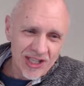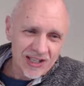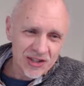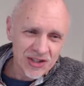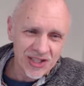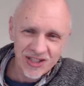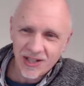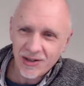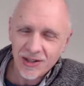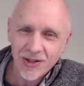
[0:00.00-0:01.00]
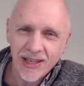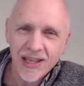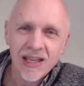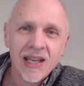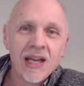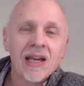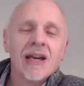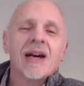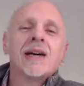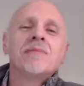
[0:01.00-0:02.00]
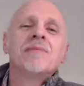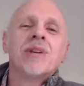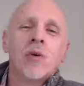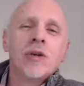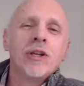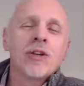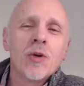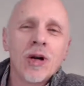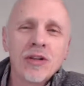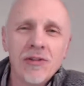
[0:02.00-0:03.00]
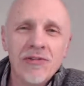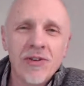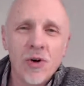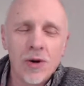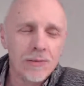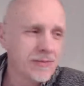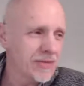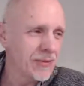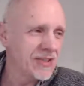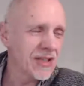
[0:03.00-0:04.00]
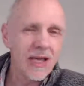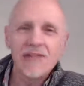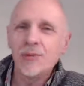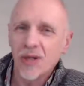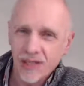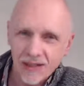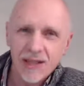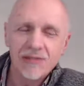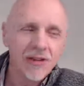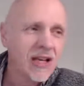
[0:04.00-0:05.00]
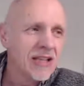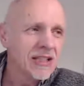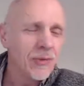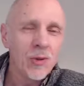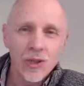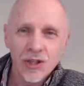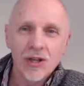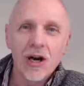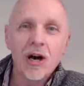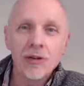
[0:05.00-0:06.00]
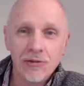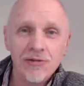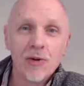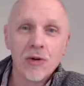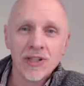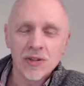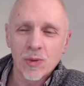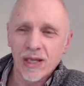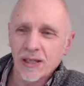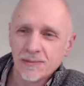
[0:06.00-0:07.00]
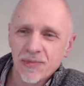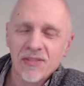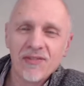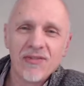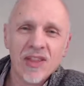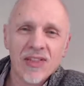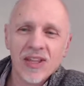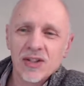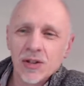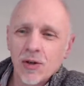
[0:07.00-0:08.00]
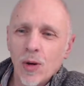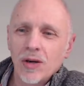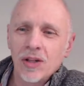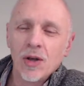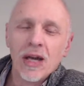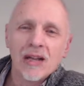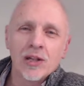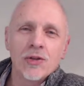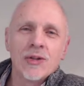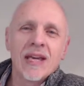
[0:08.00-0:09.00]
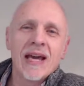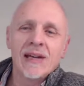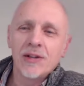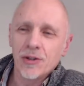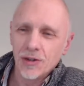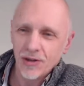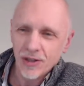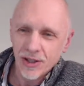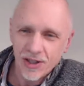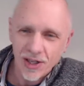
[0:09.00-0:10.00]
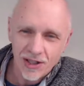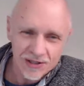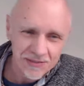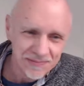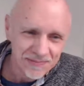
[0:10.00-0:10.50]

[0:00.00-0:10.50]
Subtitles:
Hello, Trish. How are you doing? What are you going to argue for? Give me some. Everybody. Tell me what you're going to argue for this week. The things you're going to argue that you can do, not that you can't.